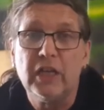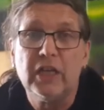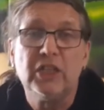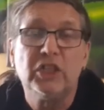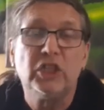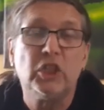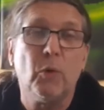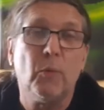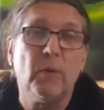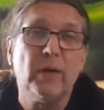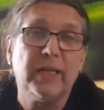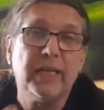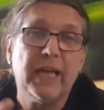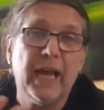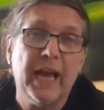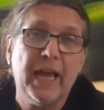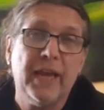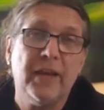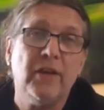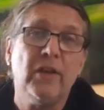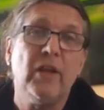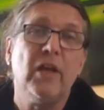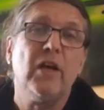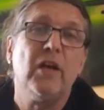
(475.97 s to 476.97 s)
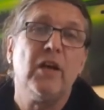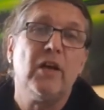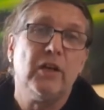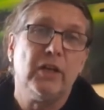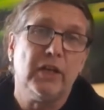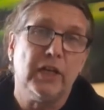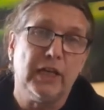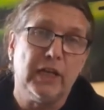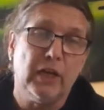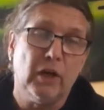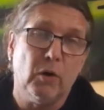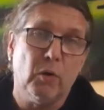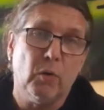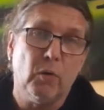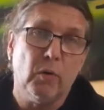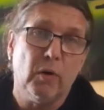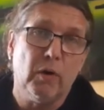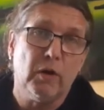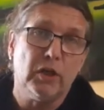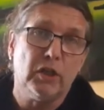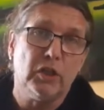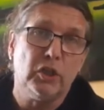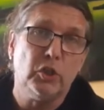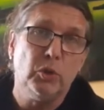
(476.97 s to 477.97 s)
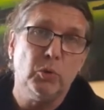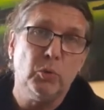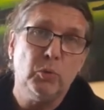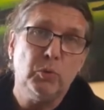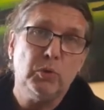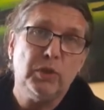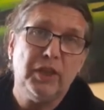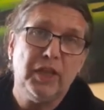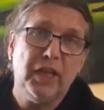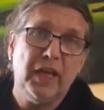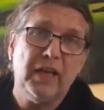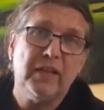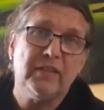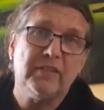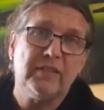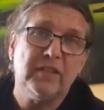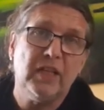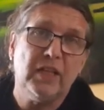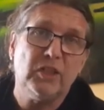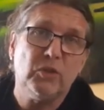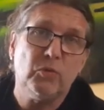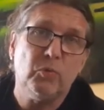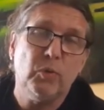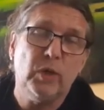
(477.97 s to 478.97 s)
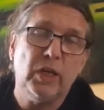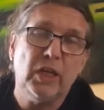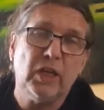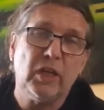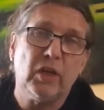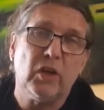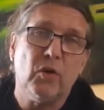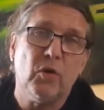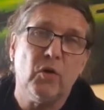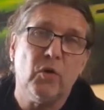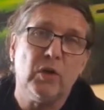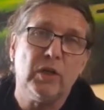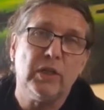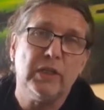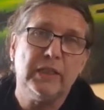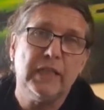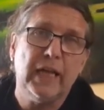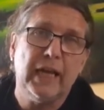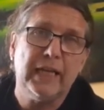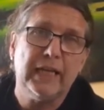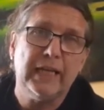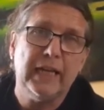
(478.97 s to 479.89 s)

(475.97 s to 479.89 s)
So again, you know, do things this week that